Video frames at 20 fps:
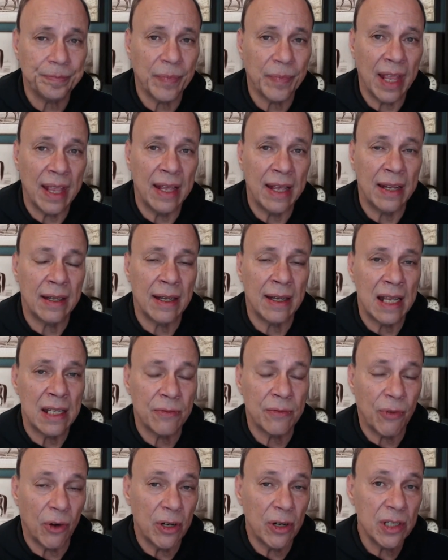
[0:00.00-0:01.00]

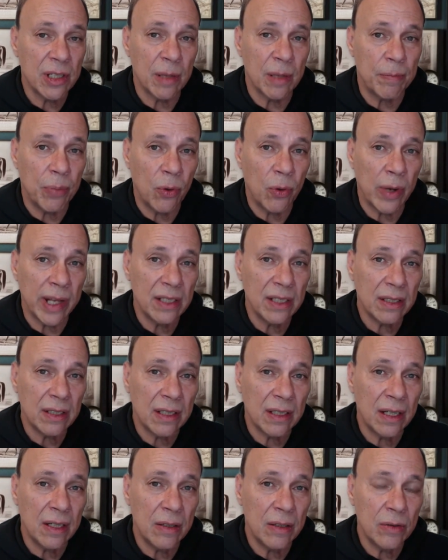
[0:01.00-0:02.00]
as far as the points
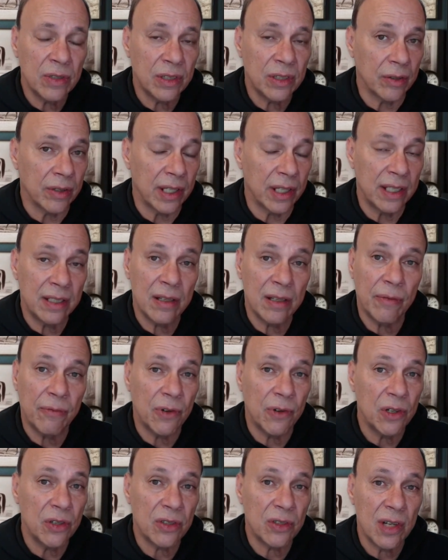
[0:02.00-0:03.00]
go, so these are the
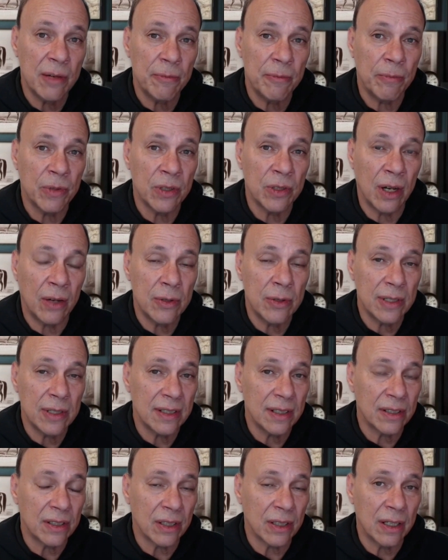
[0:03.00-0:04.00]
first time
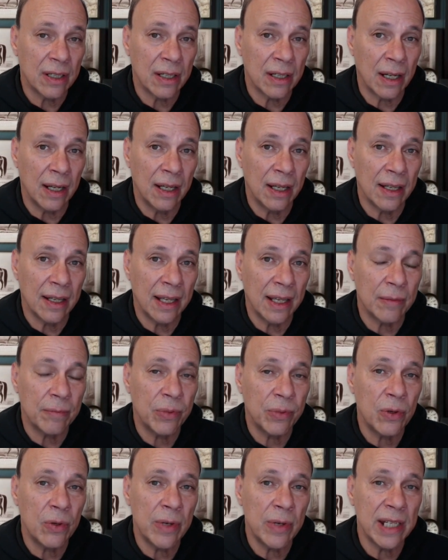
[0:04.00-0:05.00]
horses are going to
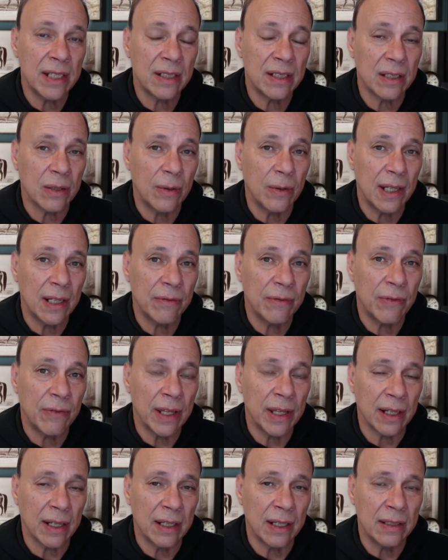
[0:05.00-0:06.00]
get points to
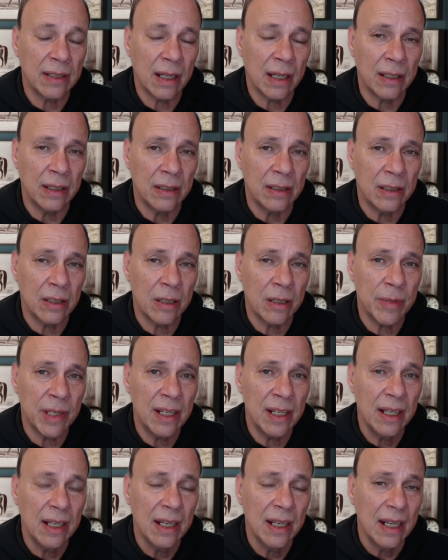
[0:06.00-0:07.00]
qualify the Kentucky
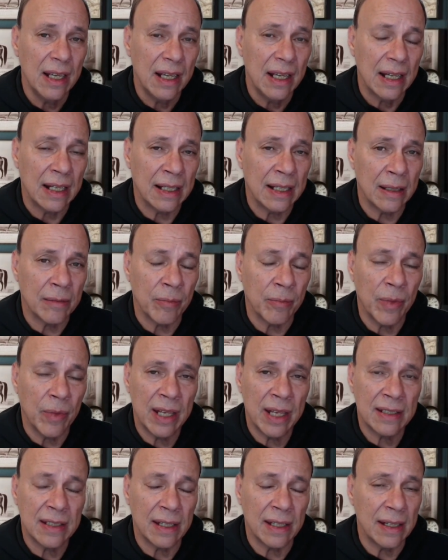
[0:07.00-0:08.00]
Derby.
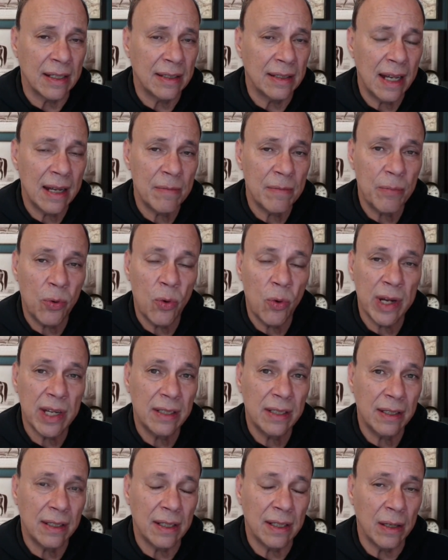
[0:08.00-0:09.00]
It's a
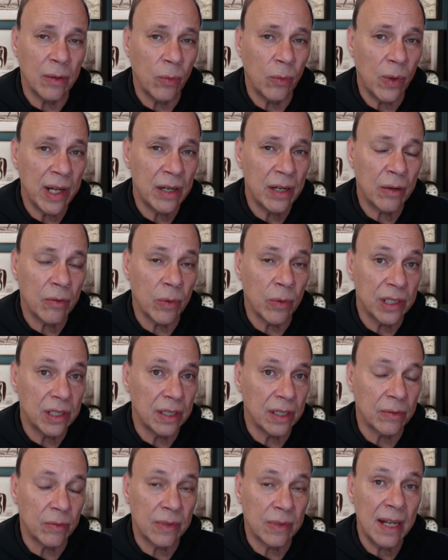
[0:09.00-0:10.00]
10-point to the winner, which
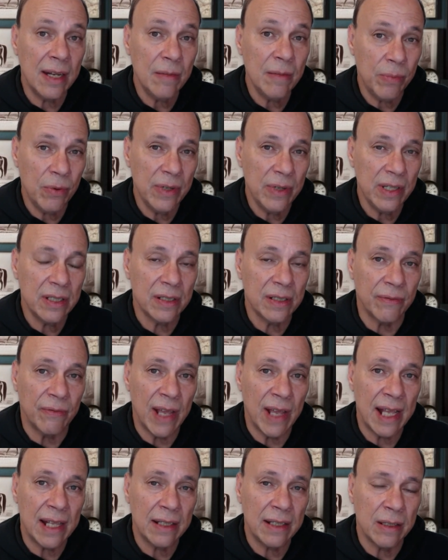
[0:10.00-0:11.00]
is 10 points is
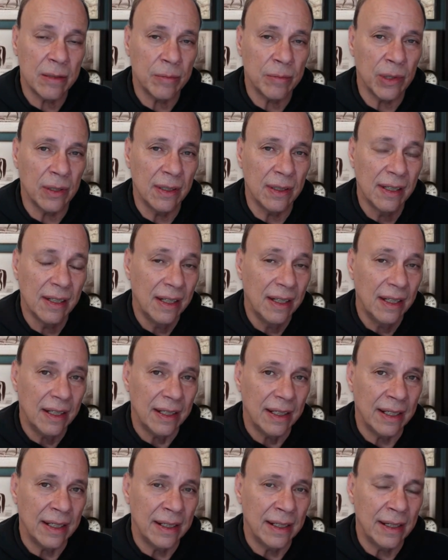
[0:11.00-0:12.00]
valuable
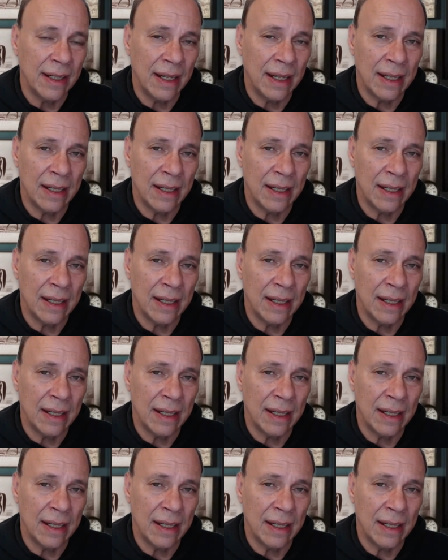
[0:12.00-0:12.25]
in